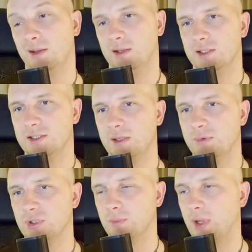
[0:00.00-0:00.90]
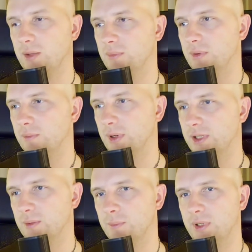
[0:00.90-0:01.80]
Description might be
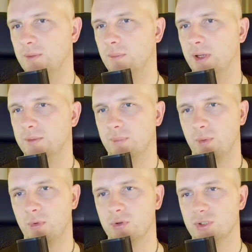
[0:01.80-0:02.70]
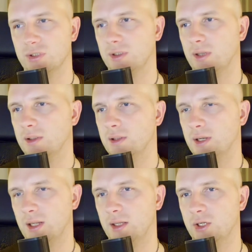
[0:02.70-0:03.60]
pretty big, but promotion text
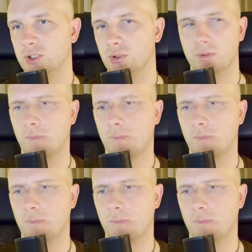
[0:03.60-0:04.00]
rather short.